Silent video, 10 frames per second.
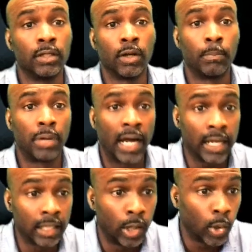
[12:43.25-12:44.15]
buy
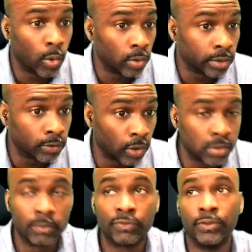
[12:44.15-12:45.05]
local and grow
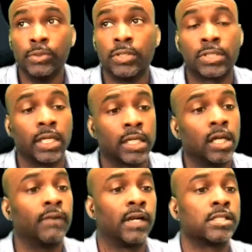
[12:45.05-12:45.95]
some food and take
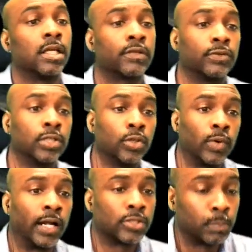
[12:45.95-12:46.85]
care of ourselves for a little
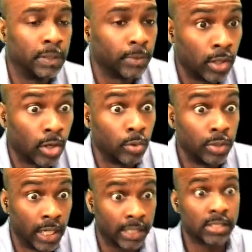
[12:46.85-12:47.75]
while so people don't go
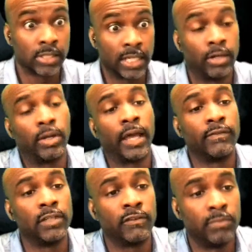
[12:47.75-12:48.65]
nuts because they don't have
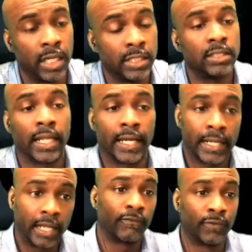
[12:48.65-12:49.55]
enough money, like
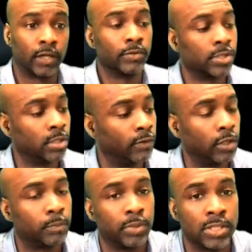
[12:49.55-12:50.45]
how the Federal Reserve
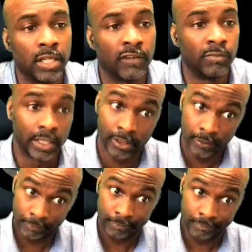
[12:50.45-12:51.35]
only prints enough money
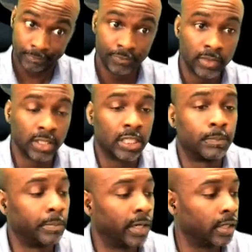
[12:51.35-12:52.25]
to keep
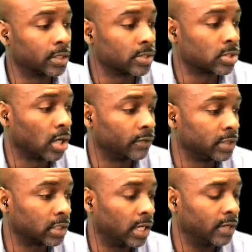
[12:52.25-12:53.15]
Americans starved
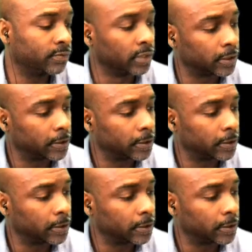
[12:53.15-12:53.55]
into conflict.